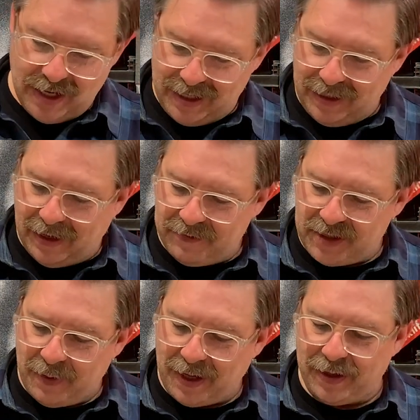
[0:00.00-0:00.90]
He loves
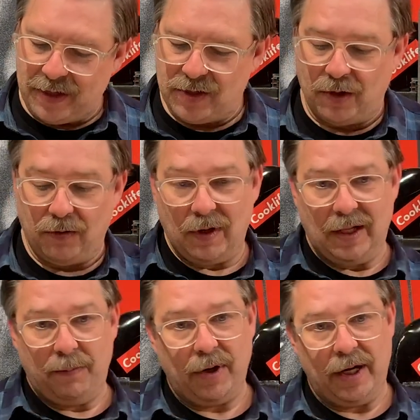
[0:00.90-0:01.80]
to make things that are really
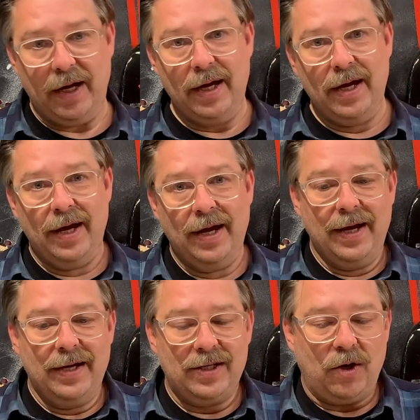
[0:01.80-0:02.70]
pretty.
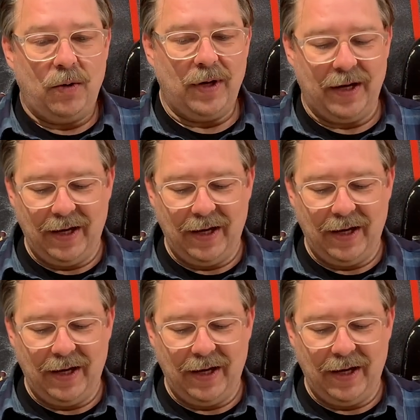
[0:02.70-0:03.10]
So